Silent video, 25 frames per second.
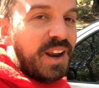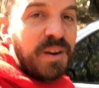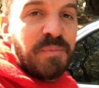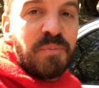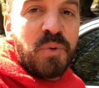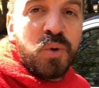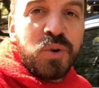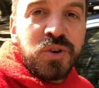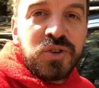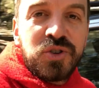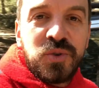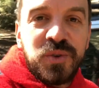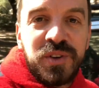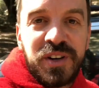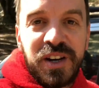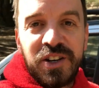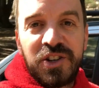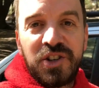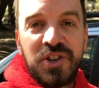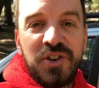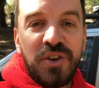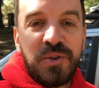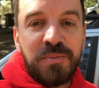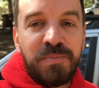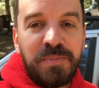more
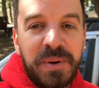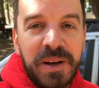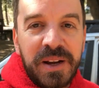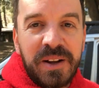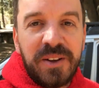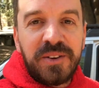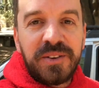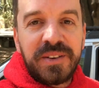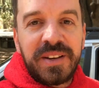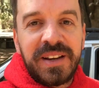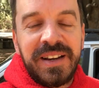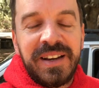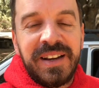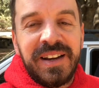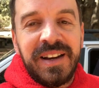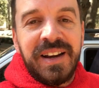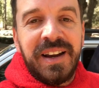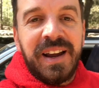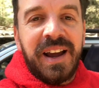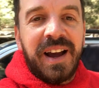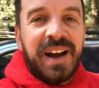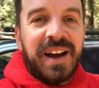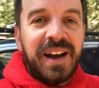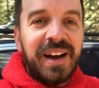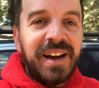traditional build
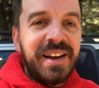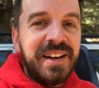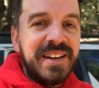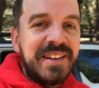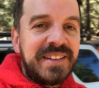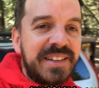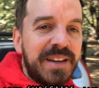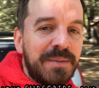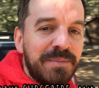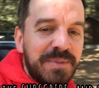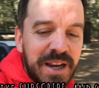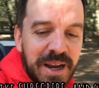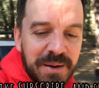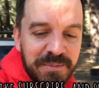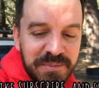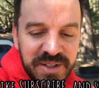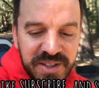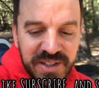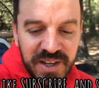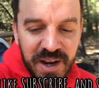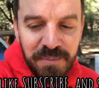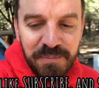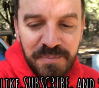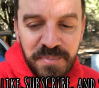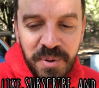is sometimes
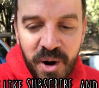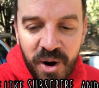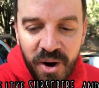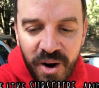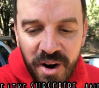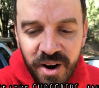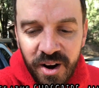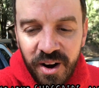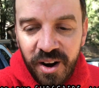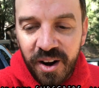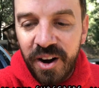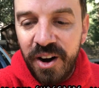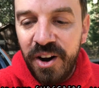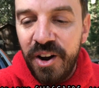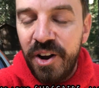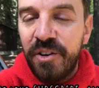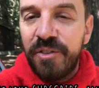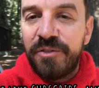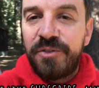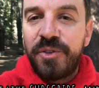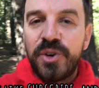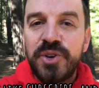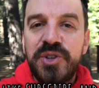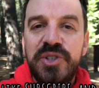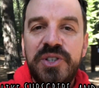subpar
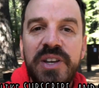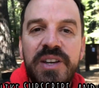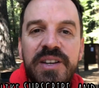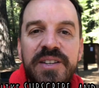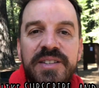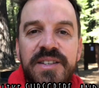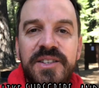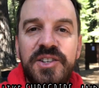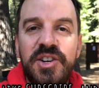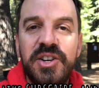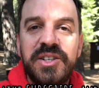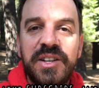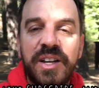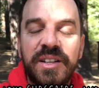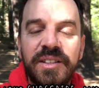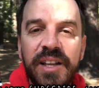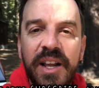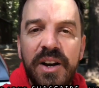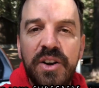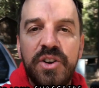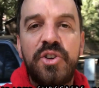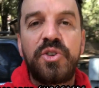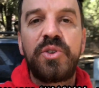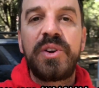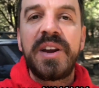versus just a
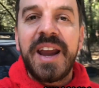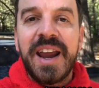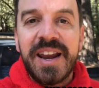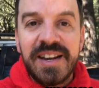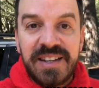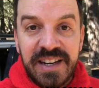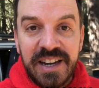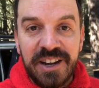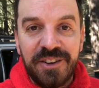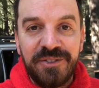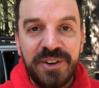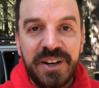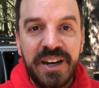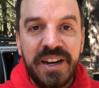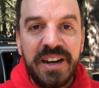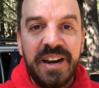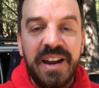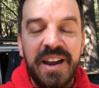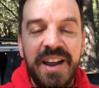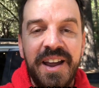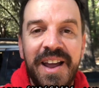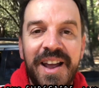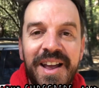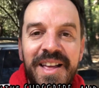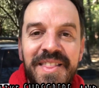little creativity
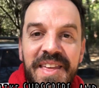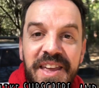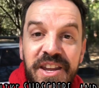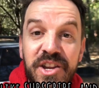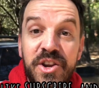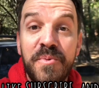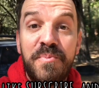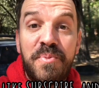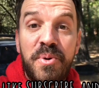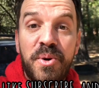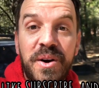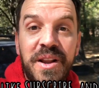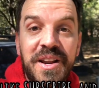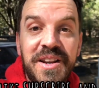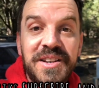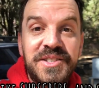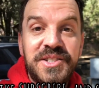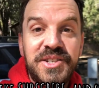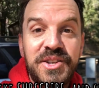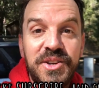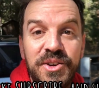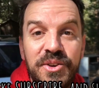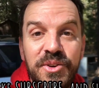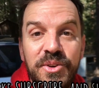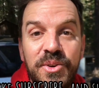that you put
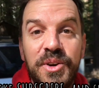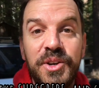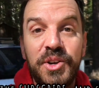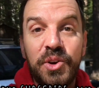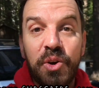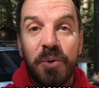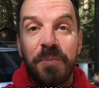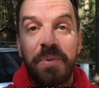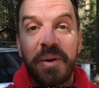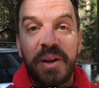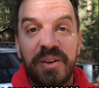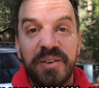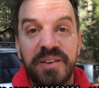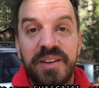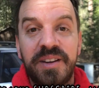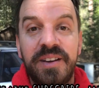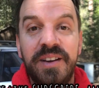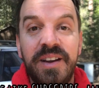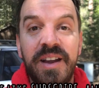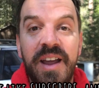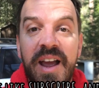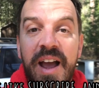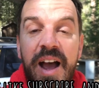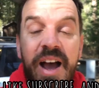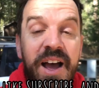into your build.
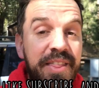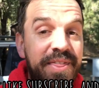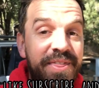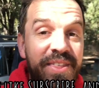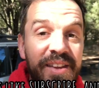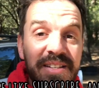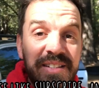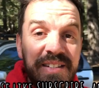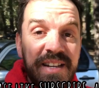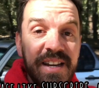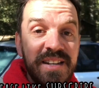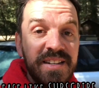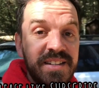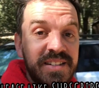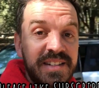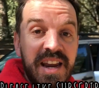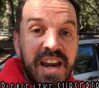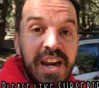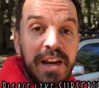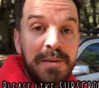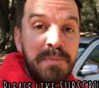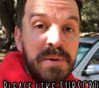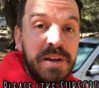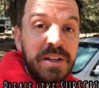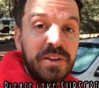This didn't
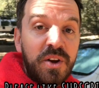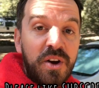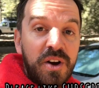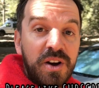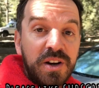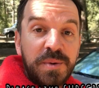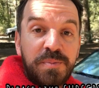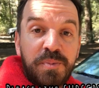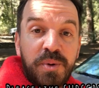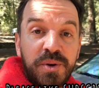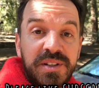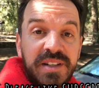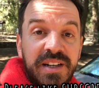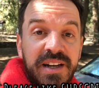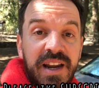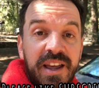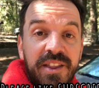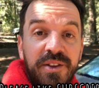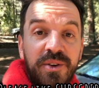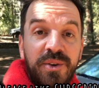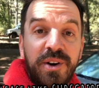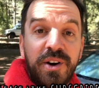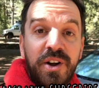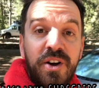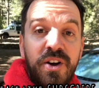take me long to put
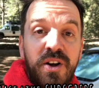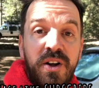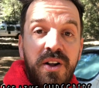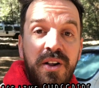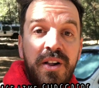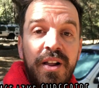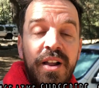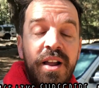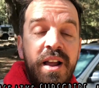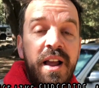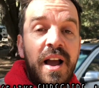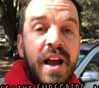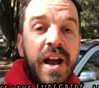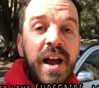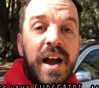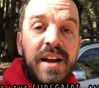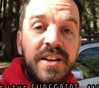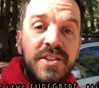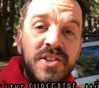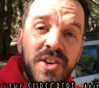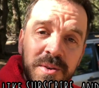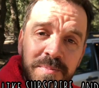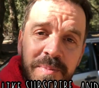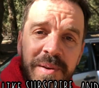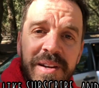together at all. It
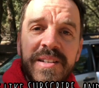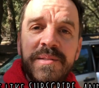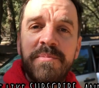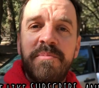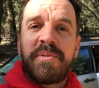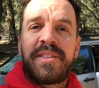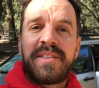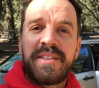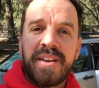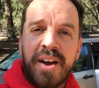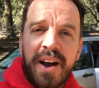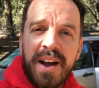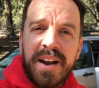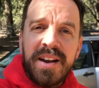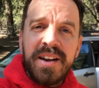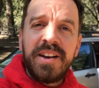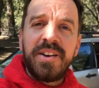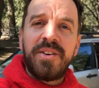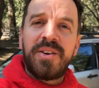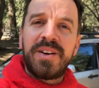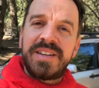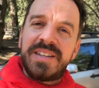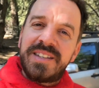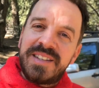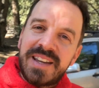took me some thought. You
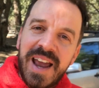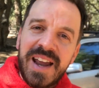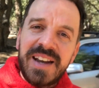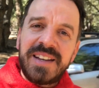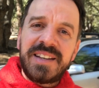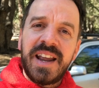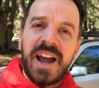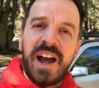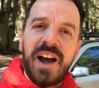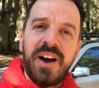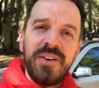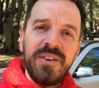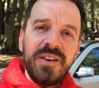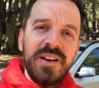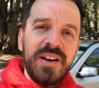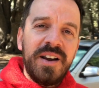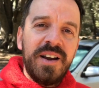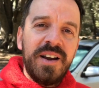know, I sat down.